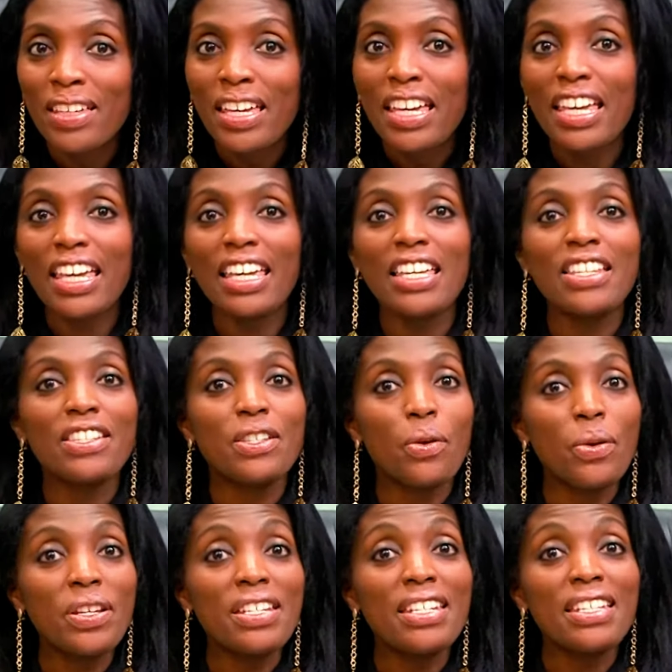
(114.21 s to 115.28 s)
He is
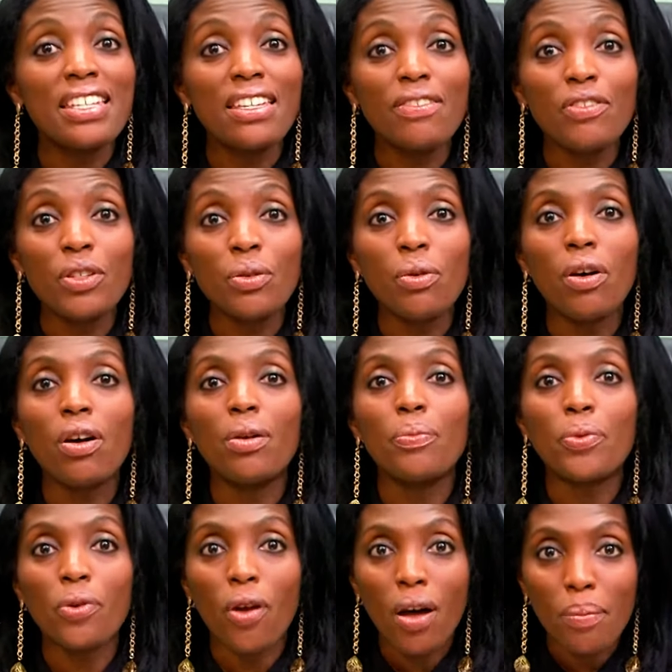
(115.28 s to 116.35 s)
going to give you a
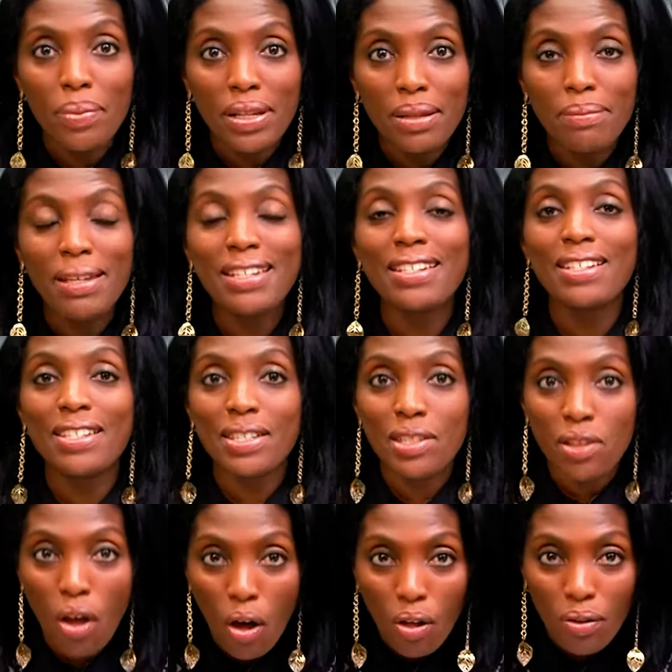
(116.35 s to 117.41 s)
problem to
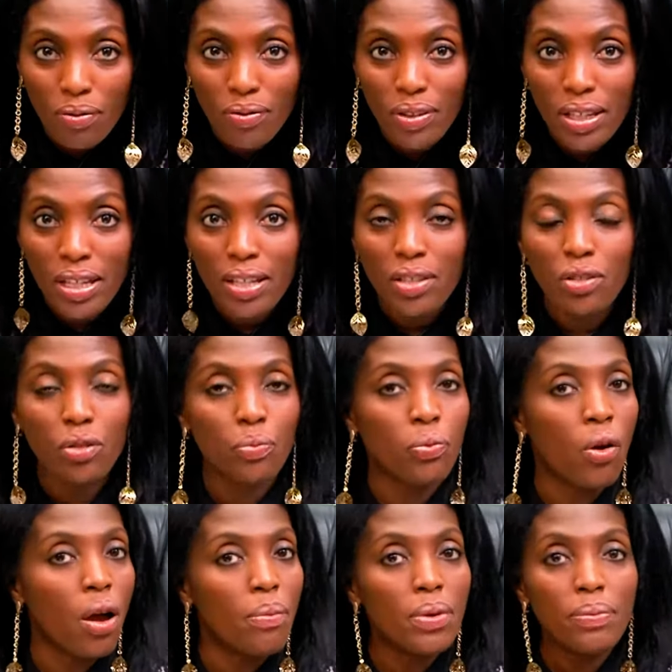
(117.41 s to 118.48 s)
solve. You
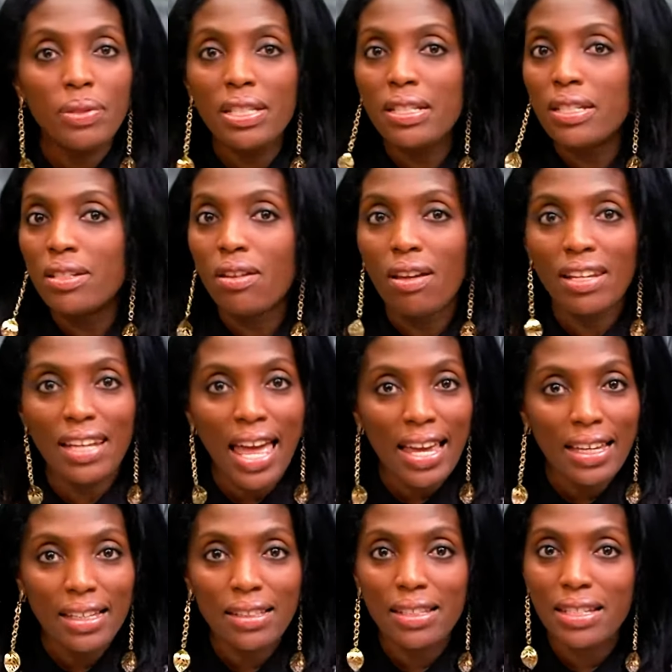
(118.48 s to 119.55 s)
probably did not
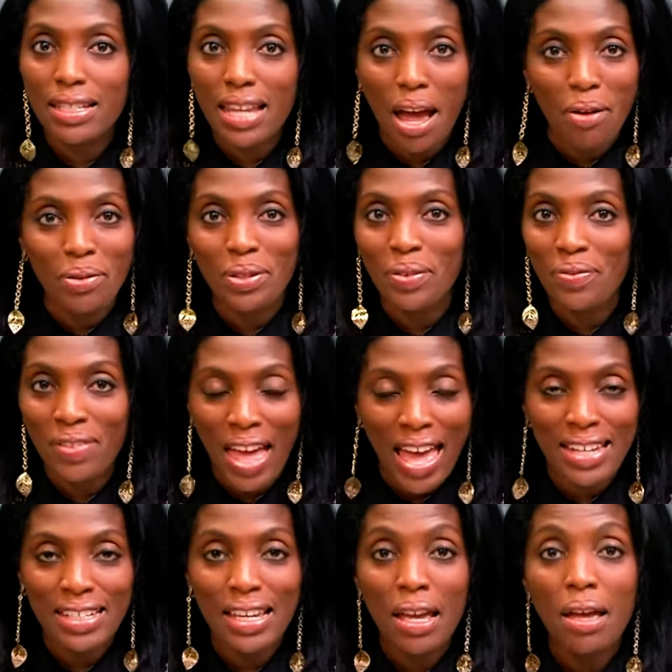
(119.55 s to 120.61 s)
like the sound of
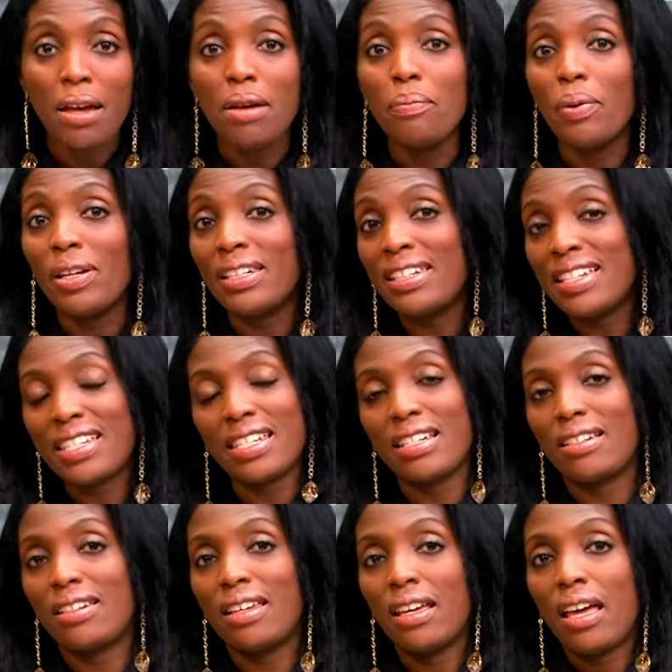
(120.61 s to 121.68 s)
that. But
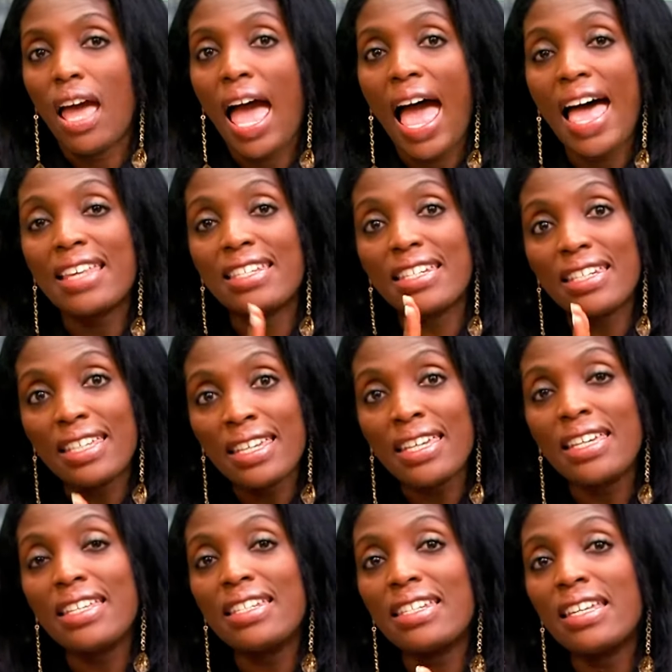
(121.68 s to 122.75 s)
listen, as it
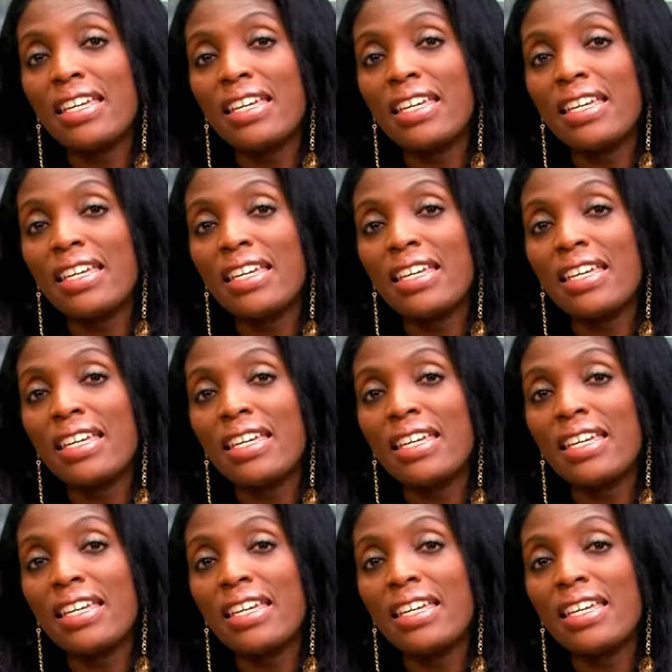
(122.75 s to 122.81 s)
is